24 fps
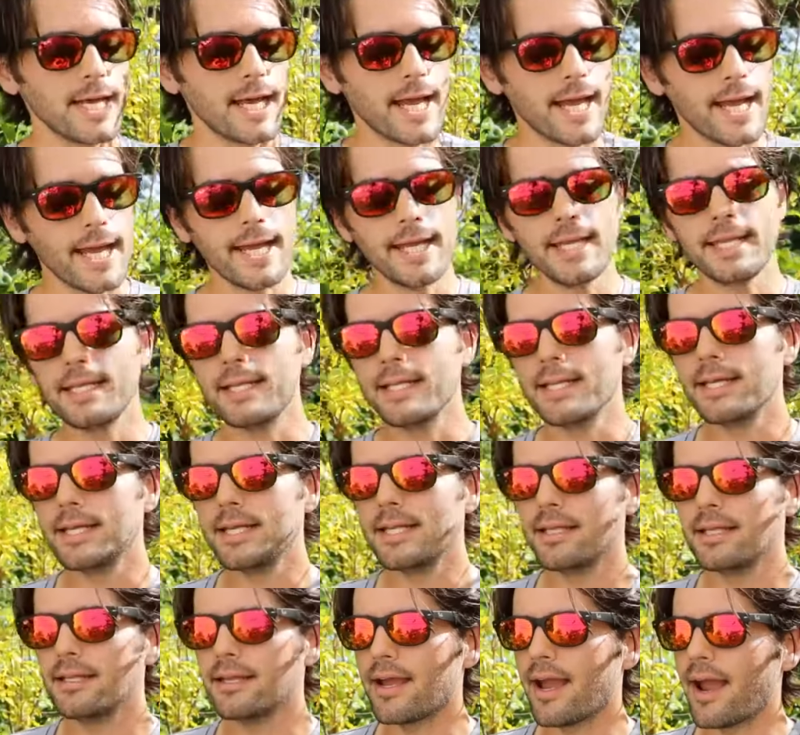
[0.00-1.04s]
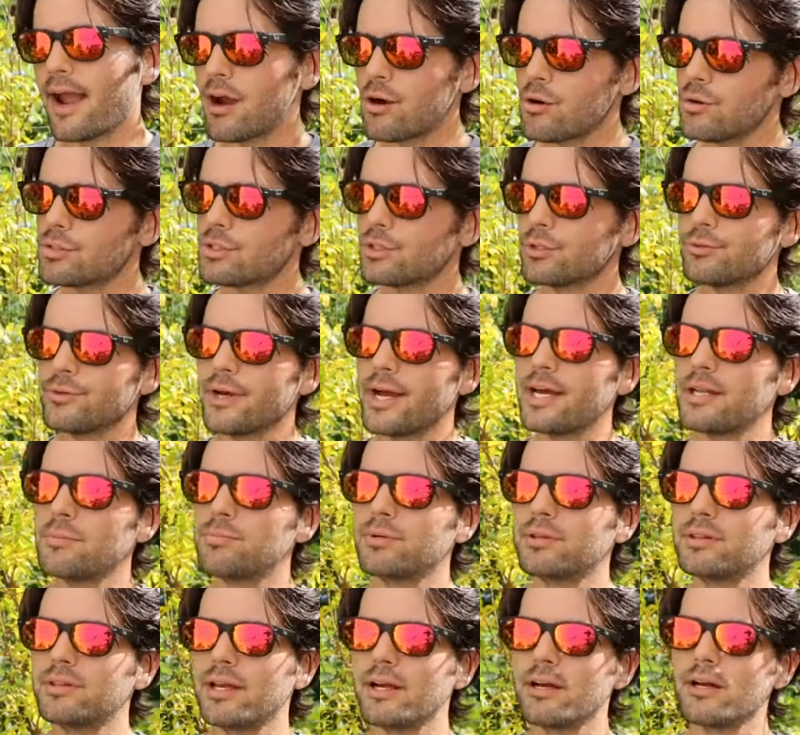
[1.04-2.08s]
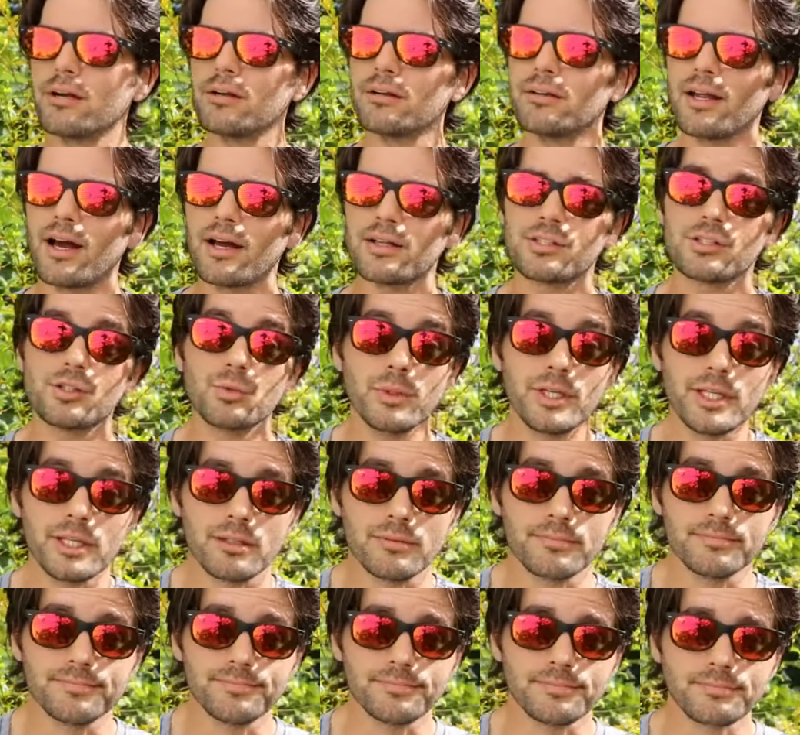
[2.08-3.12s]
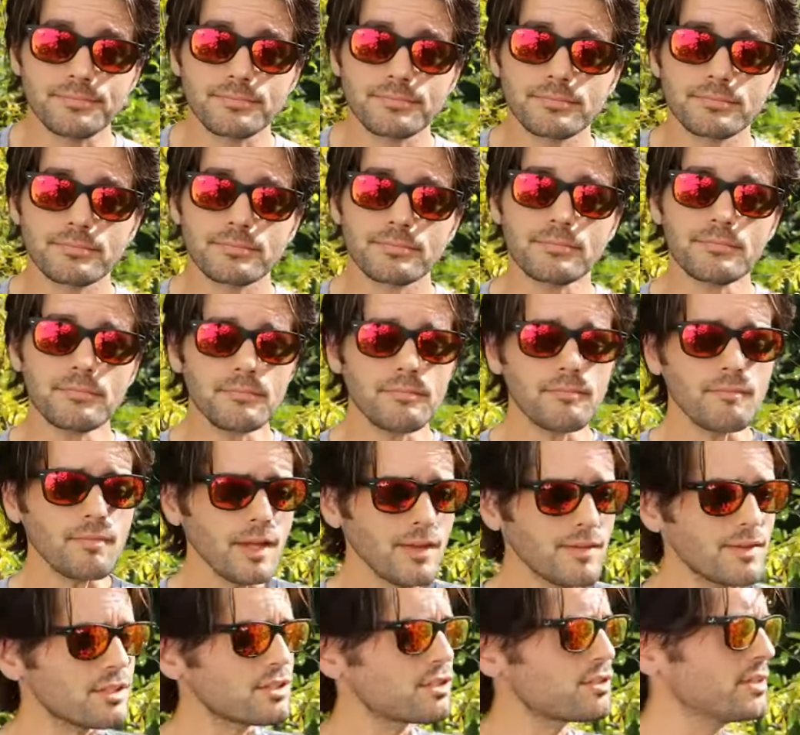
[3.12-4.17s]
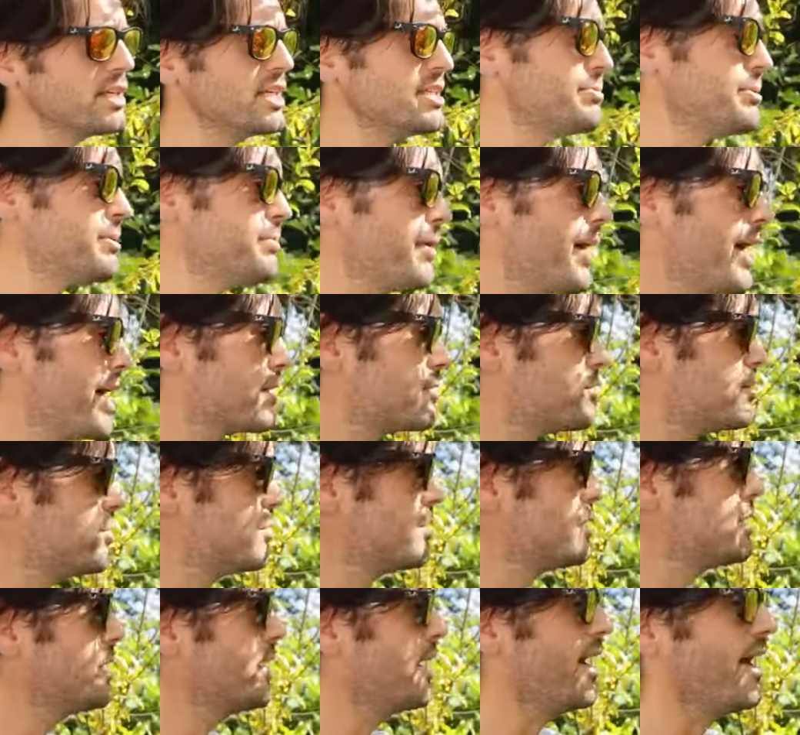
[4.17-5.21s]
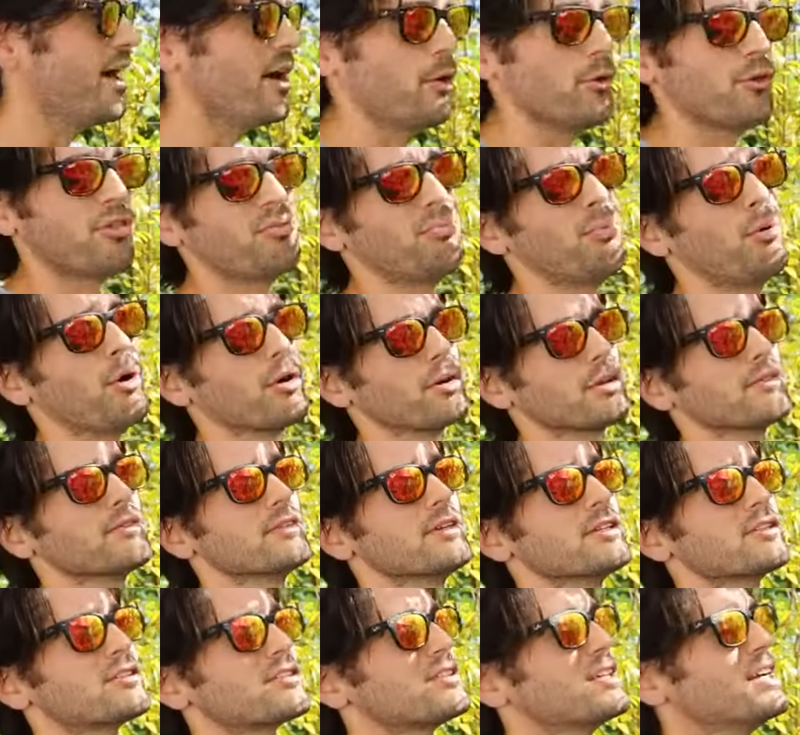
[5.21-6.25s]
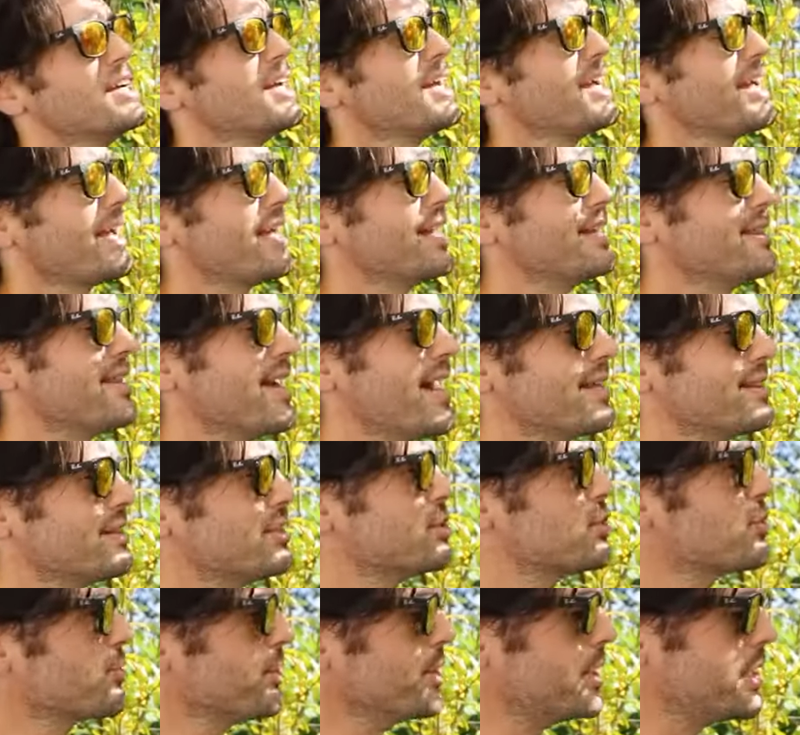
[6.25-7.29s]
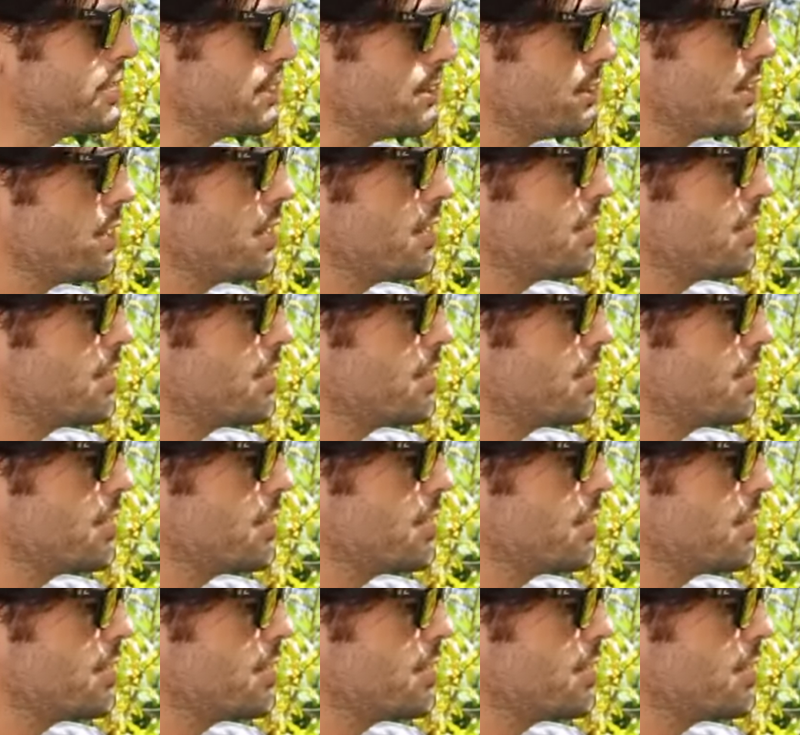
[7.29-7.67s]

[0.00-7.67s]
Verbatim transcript: and the arils are red, but they're not sweet. This leads me back to the health part of this and that the tree